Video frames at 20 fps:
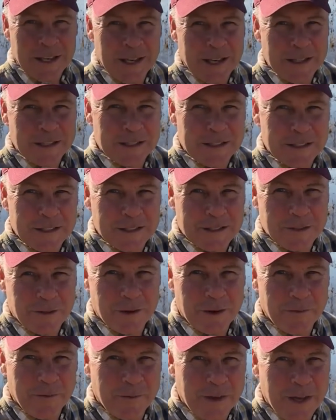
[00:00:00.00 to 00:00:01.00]
It's
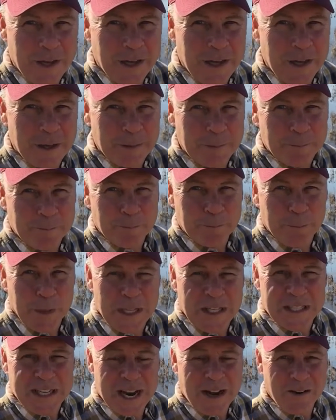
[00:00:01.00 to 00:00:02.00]
sort of
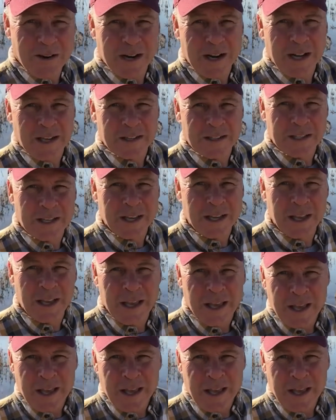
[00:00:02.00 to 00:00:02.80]
beats down on us.